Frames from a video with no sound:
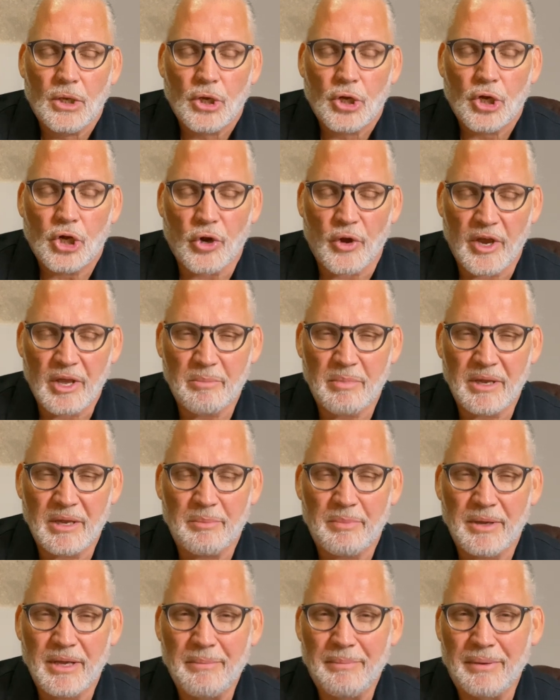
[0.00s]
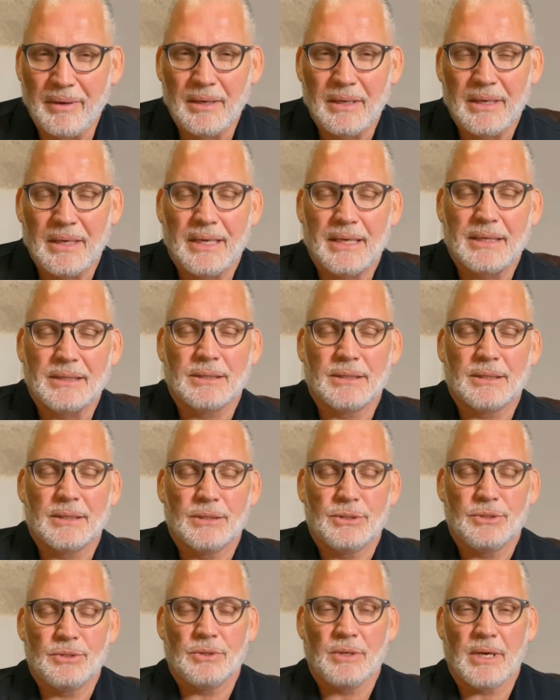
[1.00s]
Growing Big People is,
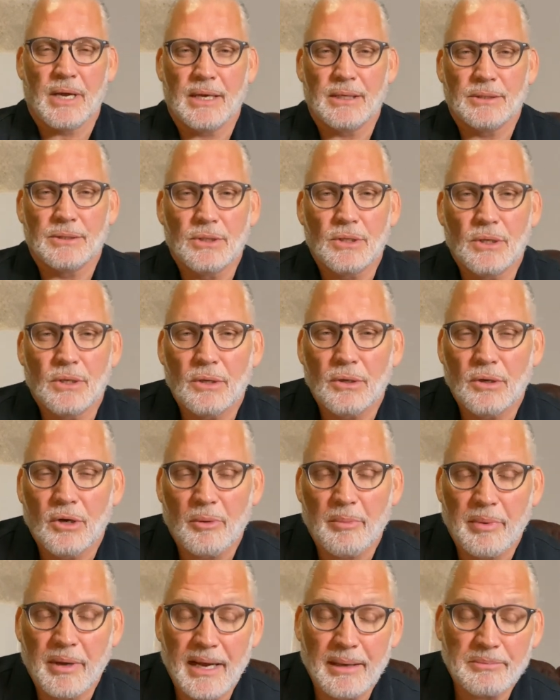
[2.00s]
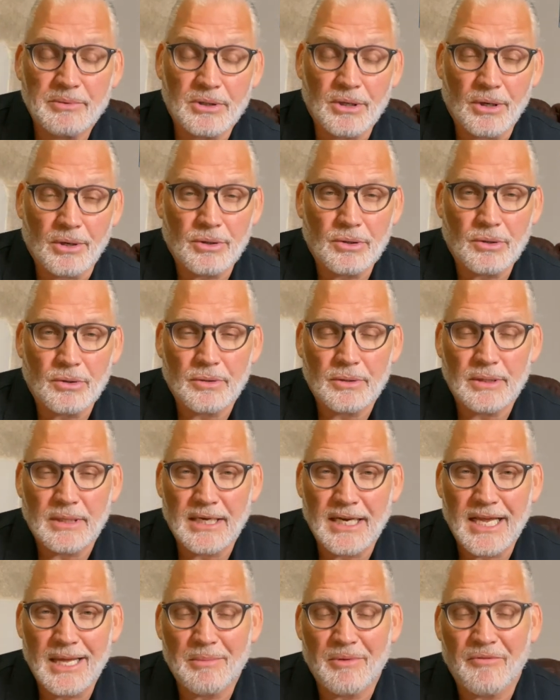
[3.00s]
as you guys know, or perhaps don't know, the
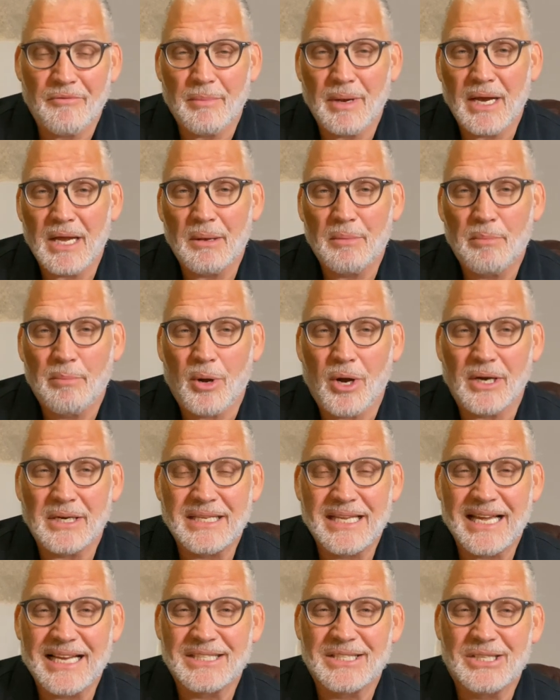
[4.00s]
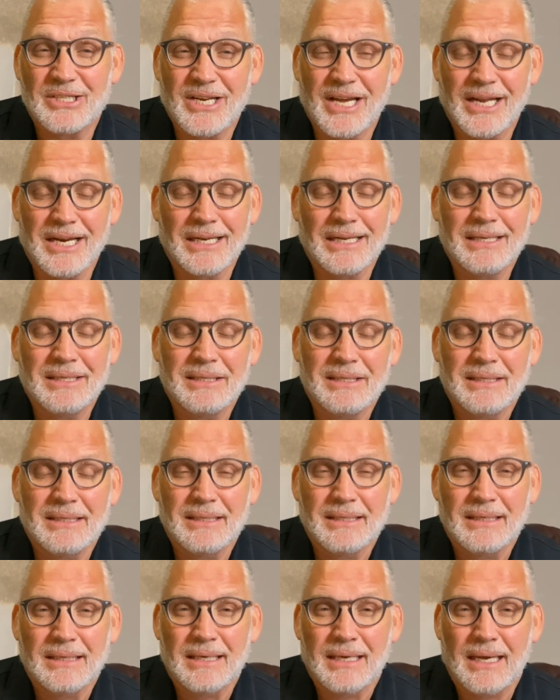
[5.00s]
name of my podcast channel.
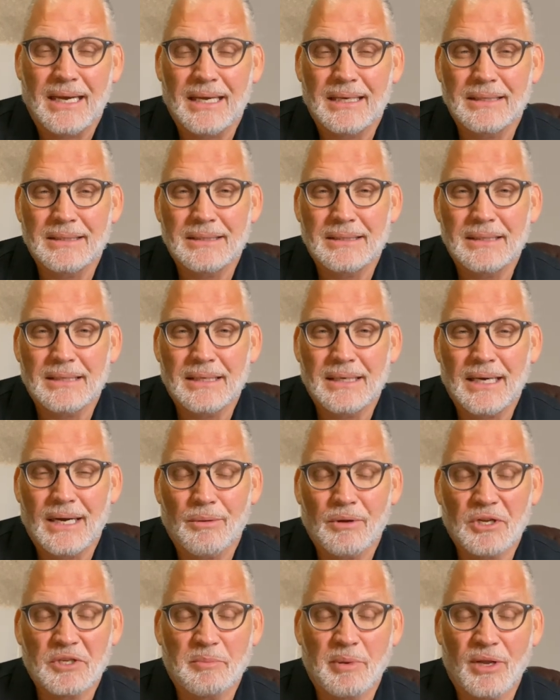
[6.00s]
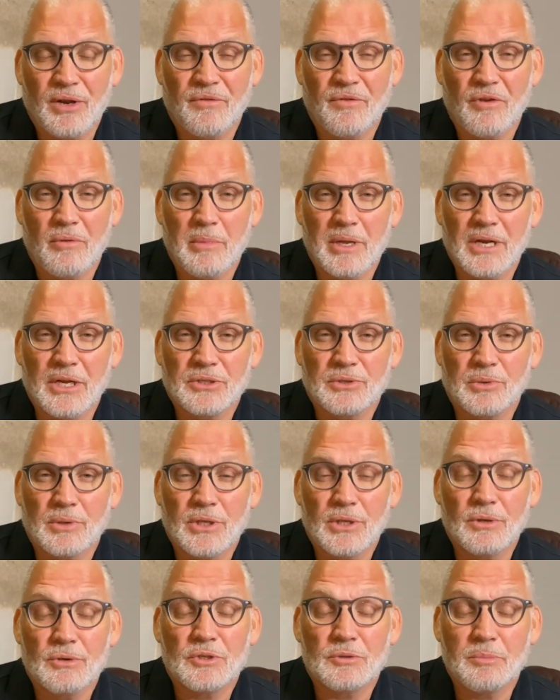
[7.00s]
And uh, I want to spend a few minutes with
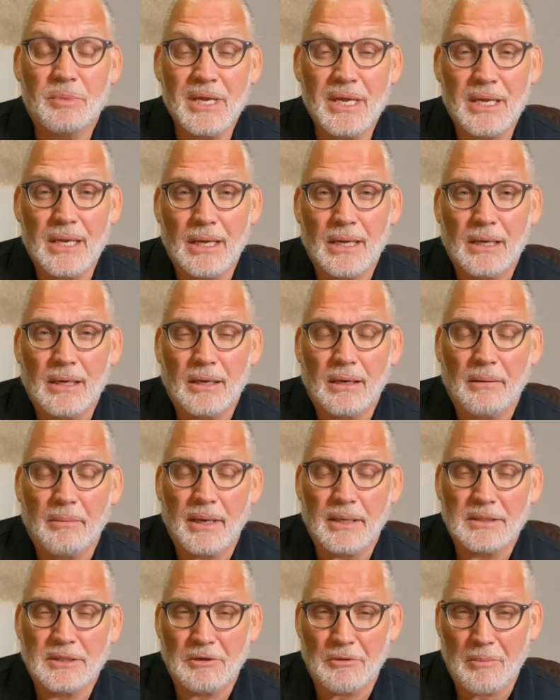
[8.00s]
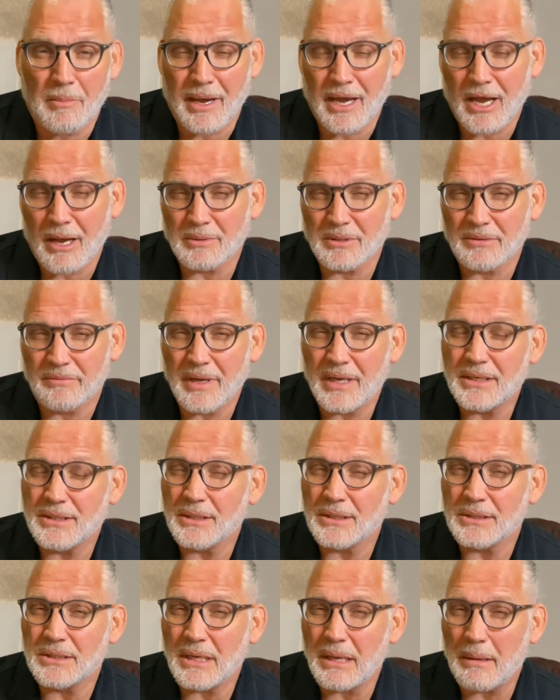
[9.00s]
you speaking about some of my
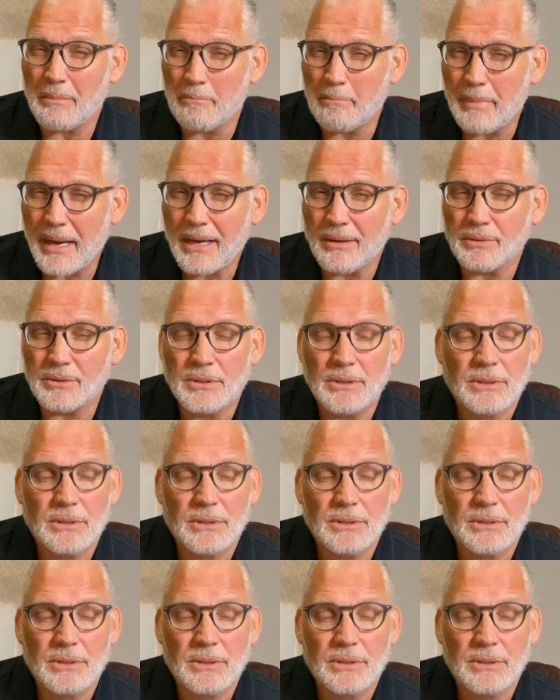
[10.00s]
observations about